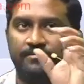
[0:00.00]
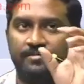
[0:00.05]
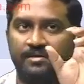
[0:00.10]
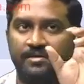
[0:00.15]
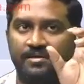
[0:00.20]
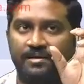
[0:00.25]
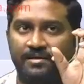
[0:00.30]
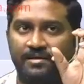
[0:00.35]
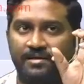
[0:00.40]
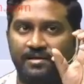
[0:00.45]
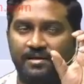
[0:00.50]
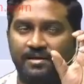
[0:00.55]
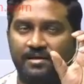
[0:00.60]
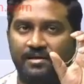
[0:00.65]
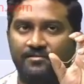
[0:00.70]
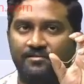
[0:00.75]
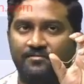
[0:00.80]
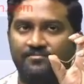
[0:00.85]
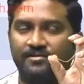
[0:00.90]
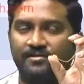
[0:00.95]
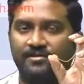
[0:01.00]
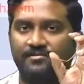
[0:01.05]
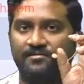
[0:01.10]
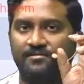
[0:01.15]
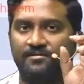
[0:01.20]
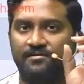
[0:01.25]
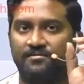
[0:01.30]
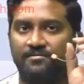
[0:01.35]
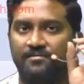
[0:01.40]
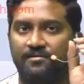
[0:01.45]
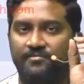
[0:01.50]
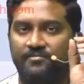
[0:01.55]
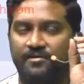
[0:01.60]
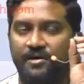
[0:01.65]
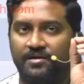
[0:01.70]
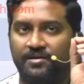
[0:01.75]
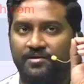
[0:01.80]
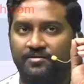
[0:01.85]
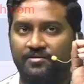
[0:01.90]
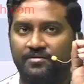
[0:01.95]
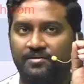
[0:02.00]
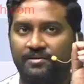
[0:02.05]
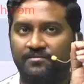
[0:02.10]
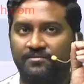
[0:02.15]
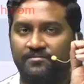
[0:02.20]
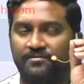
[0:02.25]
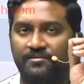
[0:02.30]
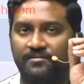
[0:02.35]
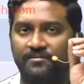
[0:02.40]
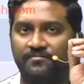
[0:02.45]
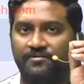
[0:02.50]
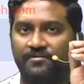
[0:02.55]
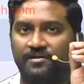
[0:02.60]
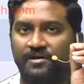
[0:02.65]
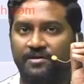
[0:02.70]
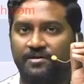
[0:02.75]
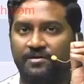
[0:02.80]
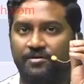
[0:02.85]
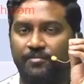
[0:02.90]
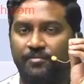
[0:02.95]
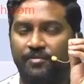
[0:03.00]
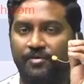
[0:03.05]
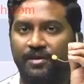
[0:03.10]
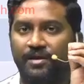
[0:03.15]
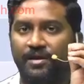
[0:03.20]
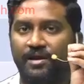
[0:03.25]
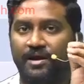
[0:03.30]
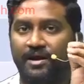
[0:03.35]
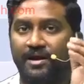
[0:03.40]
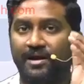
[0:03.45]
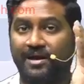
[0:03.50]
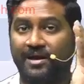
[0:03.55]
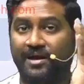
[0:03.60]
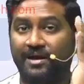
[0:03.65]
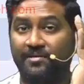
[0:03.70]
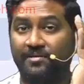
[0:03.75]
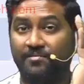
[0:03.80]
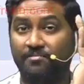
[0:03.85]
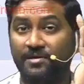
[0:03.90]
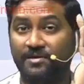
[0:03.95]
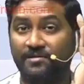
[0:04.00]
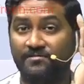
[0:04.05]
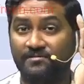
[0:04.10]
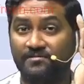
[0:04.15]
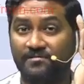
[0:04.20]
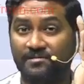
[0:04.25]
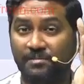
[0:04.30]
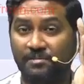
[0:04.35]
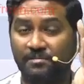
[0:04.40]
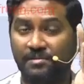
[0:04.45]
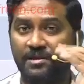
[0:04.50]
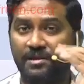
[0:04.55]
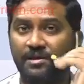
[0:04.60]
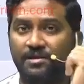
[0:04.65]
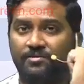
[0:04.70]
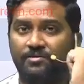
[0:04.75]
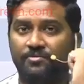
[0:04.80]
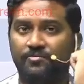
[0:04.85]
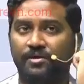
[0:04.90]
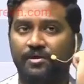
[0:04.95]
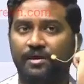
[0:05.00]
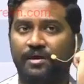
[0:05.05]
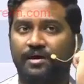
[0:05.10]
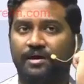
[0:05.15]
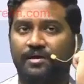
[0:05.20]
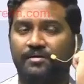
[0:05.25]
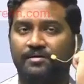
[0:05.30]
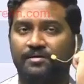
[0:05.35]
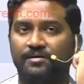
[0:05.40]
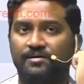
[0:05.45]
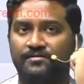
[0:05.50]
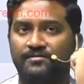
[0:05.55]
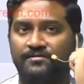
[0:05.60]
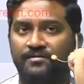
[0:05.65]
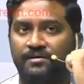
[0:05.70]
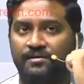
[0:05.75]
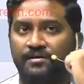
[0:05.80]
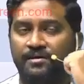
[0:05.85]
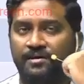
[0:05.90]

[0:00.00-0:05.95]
So the clinical features of acute eosinophilic pneumonia can be similar to ARDS.